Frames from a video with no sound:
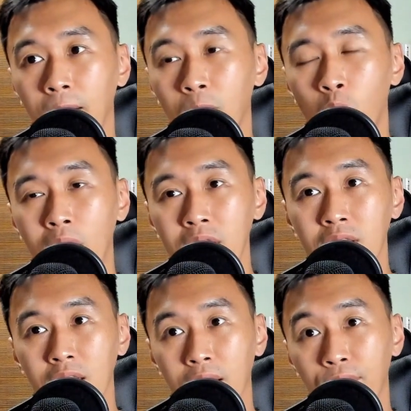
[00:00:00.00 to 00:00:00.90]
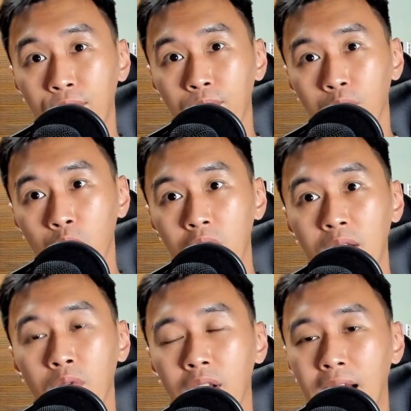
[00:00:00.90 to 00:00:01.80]
once it fully
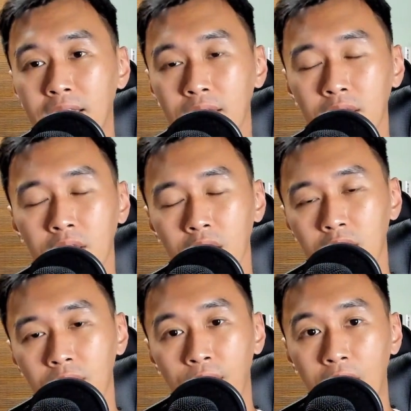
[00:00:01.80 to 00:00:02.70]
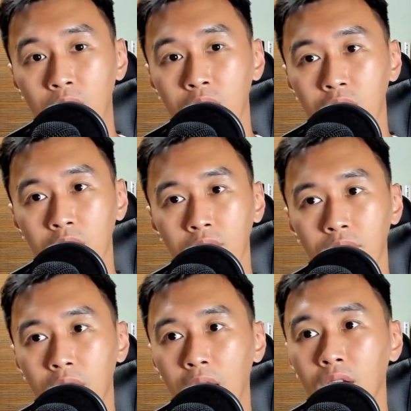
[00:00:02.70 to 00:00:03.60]
realizes its
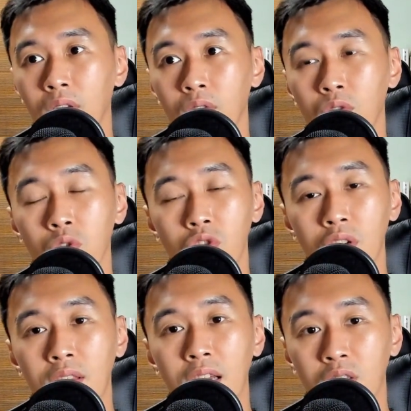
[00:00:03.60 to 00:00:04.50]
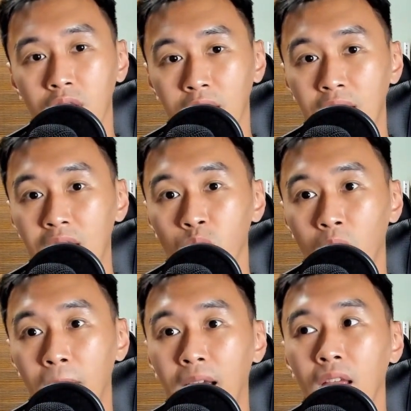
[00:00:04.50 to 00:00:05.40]
valuation, then usually that's the case
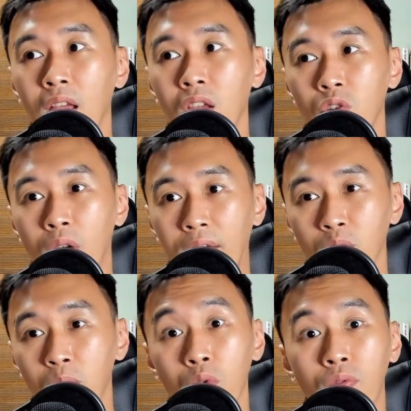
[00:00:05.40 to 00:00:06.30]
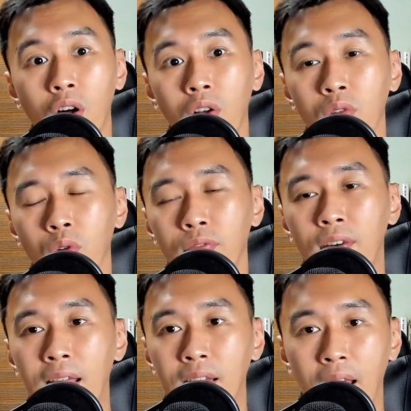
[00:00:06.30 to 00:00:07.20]
whereby you have to move on to
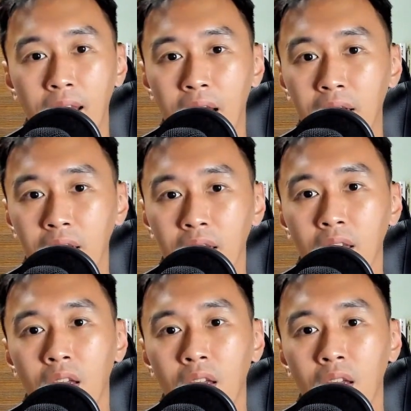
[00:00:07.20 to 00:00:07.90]
find another